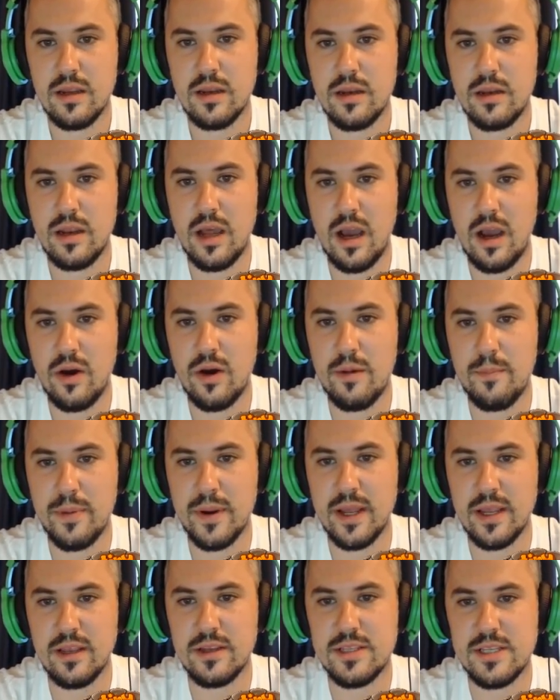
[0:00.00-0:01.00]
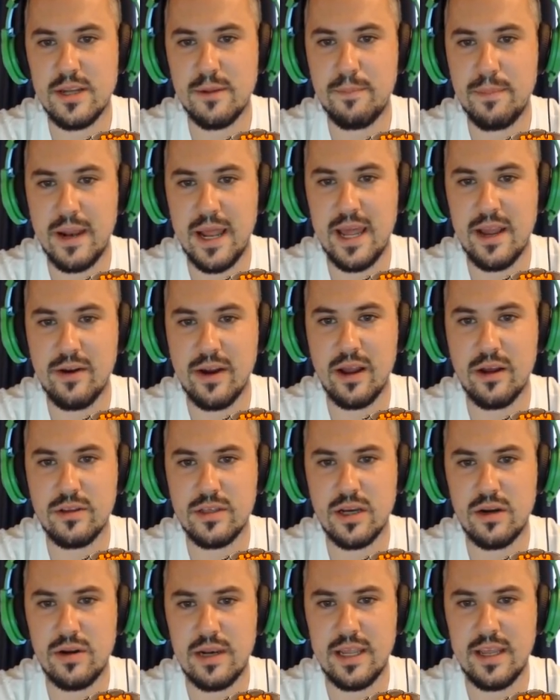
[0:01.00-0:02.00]
No, I'm bringing you to the playground.
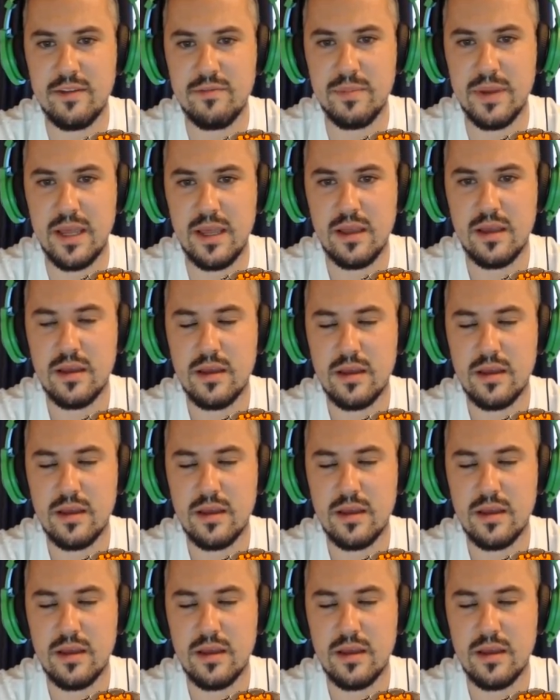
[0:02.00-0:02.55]
Don't leave me.